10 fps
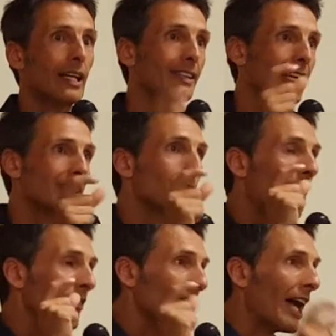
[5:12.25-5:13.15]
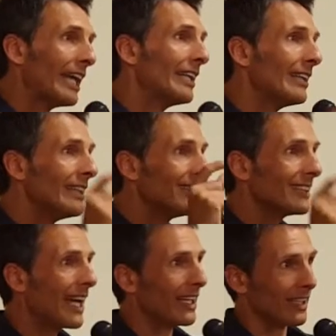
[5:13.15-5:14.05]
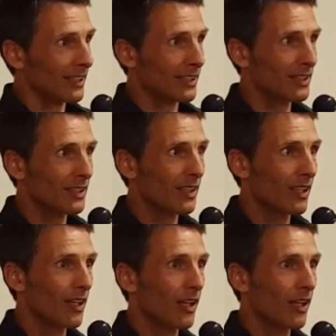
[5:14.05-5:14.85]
It takes about 90 seconds